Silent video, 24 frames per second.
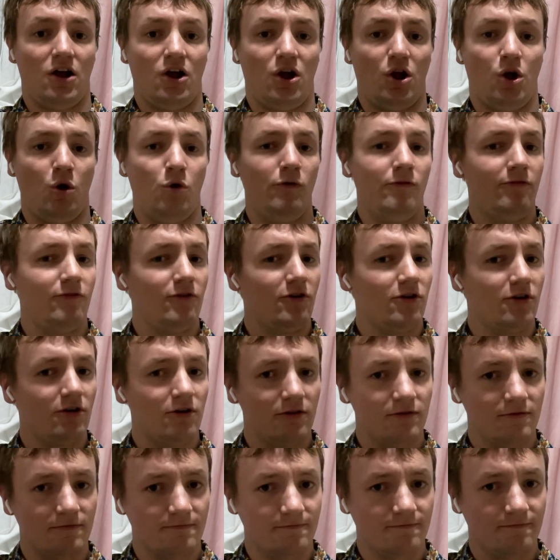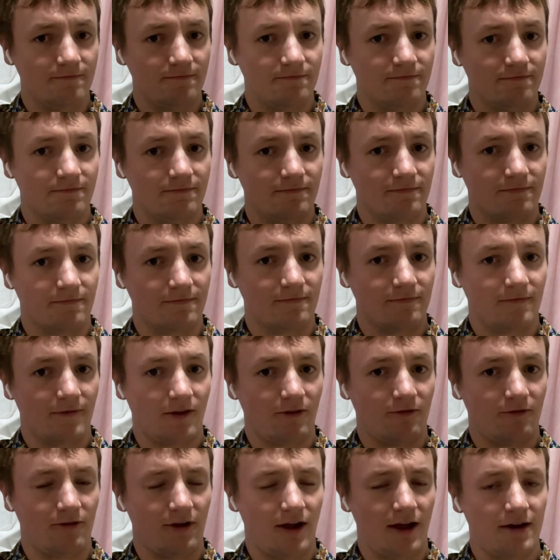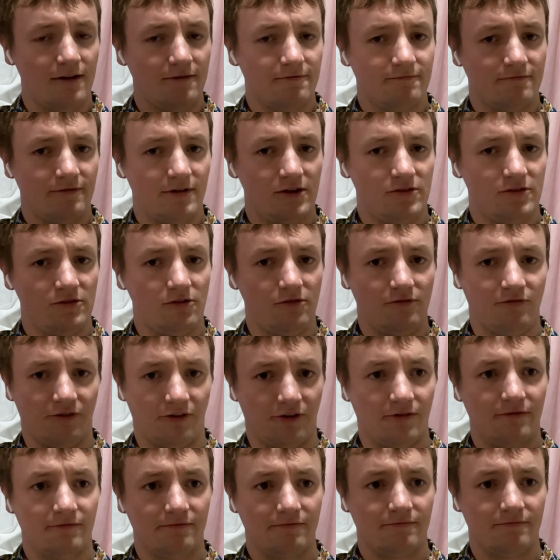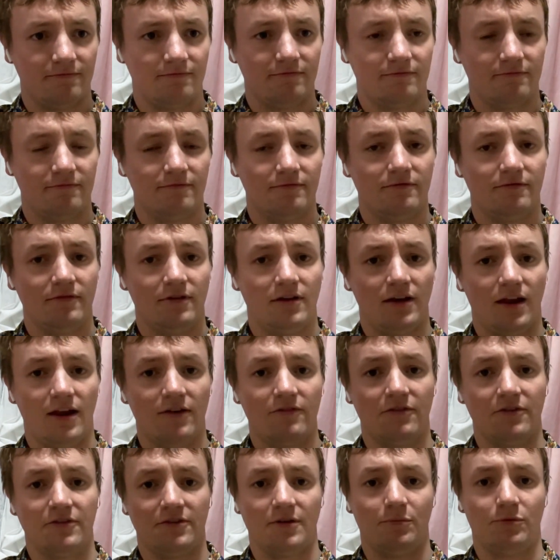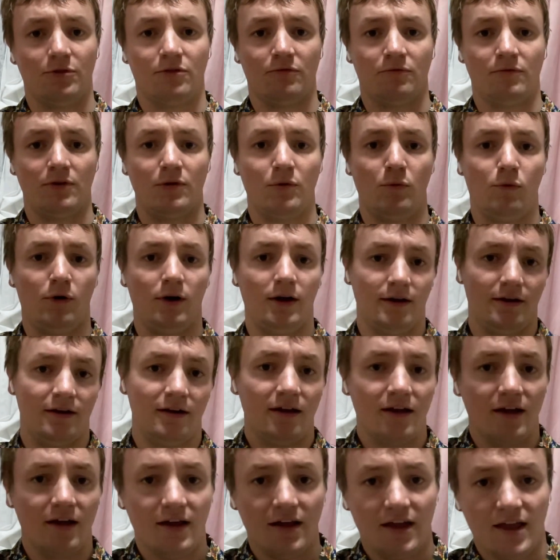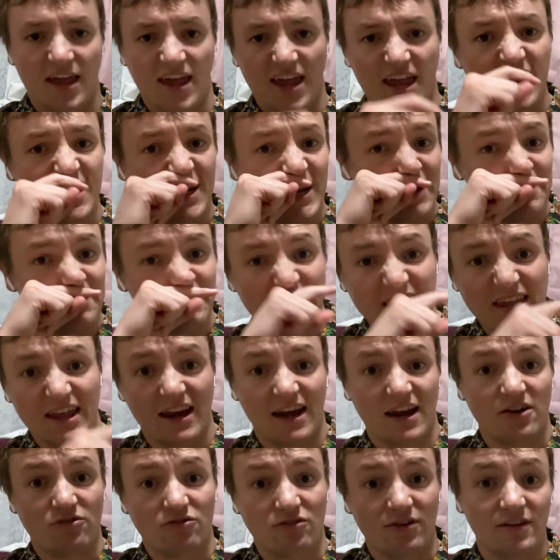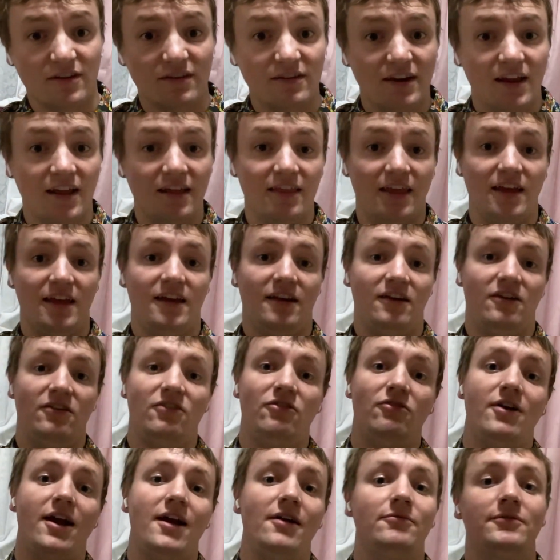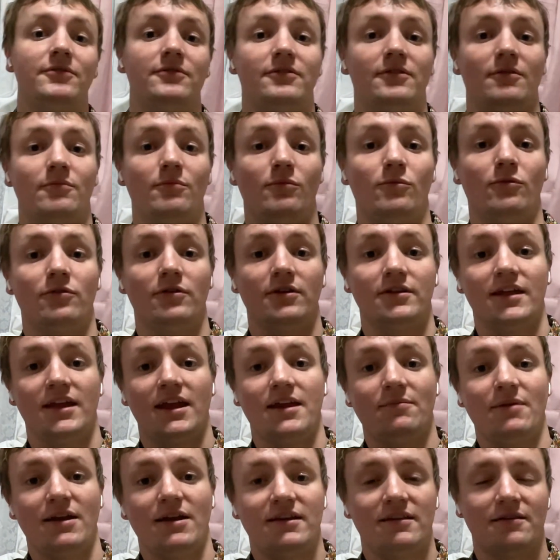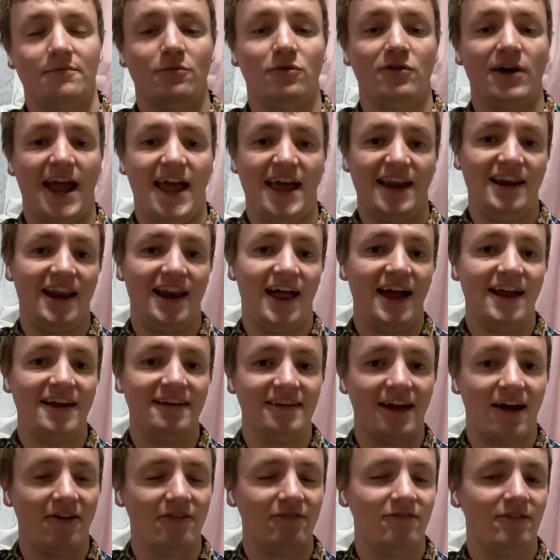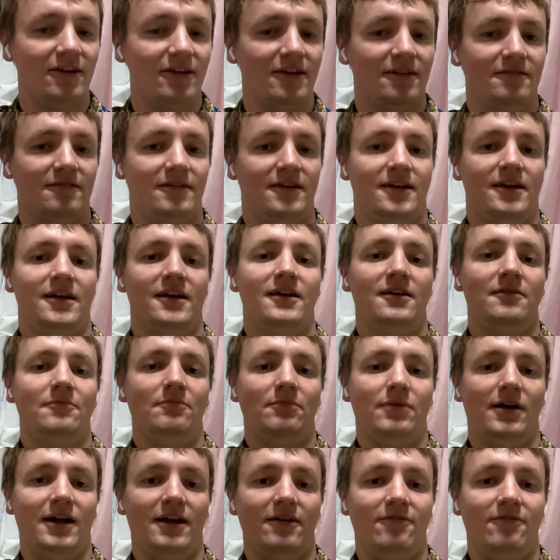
over, right? It's over. Denver's up 3 1. Heat can make it interesting. They can create some more, they can make some more headlines out of it by